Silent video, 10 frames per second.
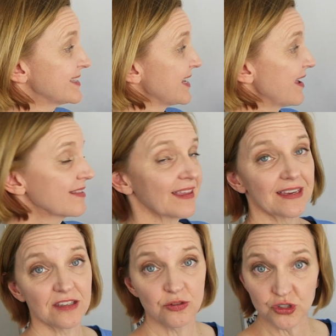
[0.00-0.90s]
say
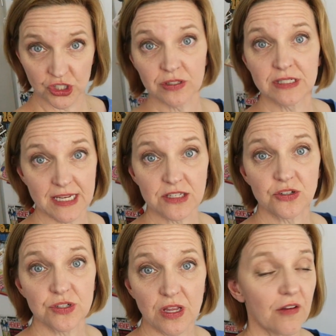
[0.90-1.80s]
that you shouldn't test
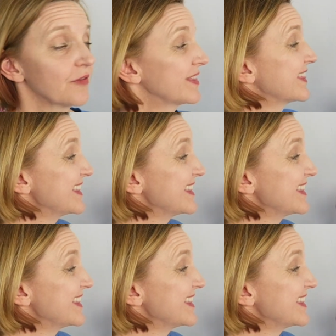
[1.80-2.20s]
yourself.